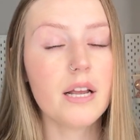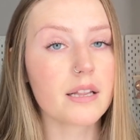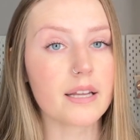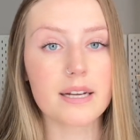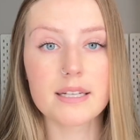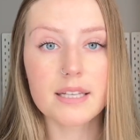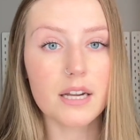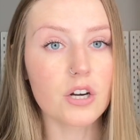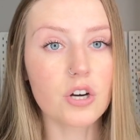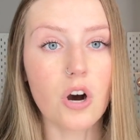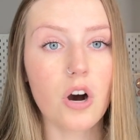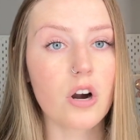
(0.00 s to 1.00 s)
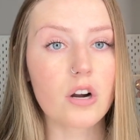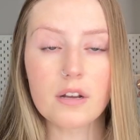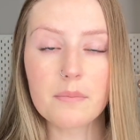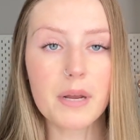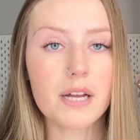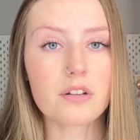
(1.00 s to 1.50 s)
like I said, a card,
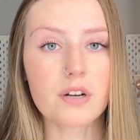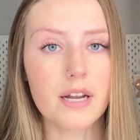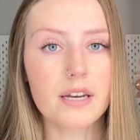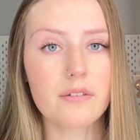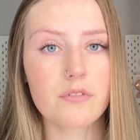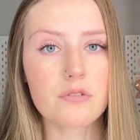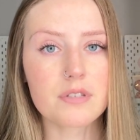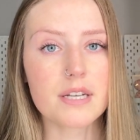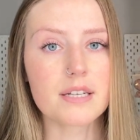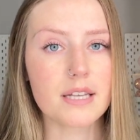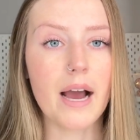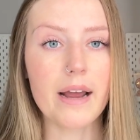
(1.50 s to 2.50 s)
a mailer, any of those things.